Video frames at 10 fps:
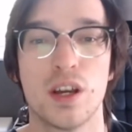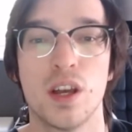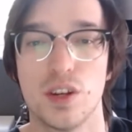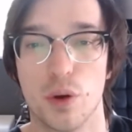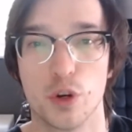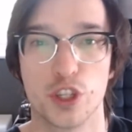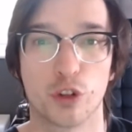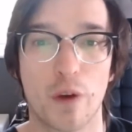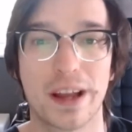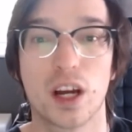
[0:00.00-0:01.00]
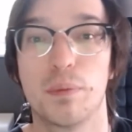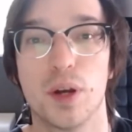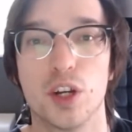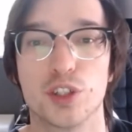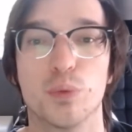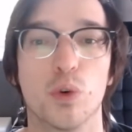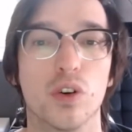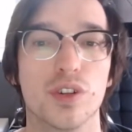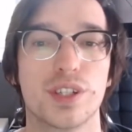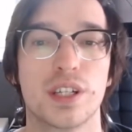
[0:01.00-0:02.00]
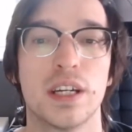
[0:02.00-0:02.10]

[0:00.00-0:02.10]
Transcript: known as the Greco-Persian Wars.